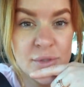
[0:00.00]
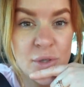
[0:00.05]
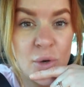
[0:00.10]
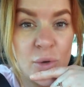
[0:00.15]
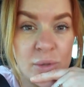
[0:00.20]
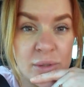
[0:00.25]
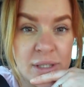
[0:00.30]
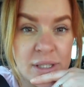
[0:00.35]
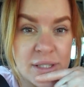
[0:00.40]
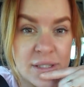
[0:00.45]

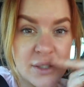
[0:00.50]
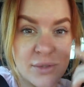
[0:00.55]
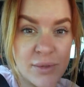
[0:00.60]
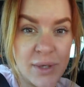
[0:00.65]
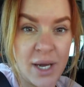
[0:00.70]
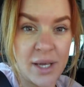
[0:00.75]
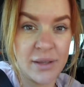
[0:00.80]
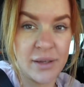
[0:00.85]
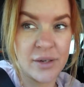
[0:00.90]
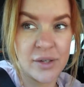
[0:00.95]
told us do
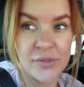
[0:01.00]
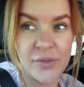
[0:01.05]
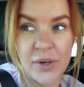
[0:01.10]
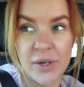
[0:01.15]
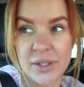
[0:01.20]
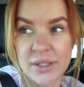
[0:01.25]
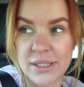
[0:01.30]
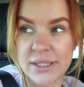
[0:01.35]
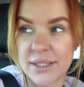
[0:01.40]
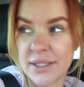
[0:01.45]
not let her
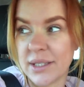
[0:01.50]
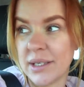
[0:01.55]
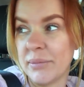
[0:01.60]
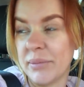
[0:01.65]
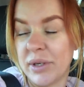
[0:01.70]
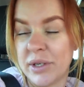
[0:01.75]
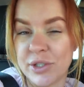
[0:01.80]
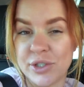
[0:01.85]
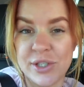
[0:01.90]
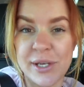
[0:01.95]
fall asleep
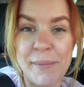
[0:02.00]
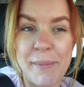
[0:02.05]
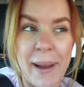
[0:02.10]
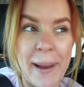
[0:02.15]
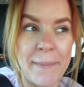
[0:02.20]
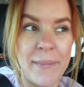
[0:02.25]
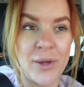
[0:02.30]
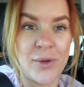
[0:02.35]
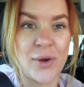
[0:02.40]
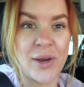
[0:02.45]
because she
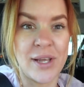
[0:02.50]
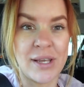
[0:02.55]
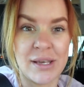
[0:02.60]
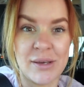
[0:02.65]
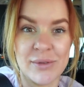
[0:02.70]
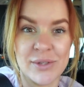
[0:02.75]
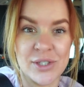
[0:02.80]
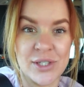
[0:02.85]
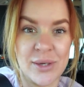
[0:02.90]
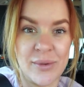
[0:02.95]
might be cranky
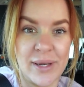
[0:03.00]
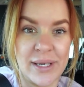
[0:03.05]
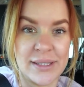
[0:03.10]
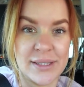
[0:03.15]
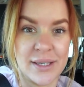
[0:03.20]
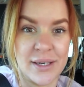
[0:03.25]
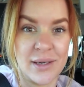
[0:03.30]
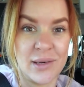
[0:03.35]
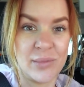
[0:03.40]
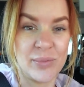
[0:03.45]
when she wakes
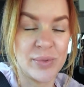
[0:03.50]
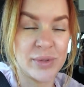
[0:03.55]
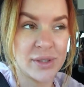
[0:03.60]
up.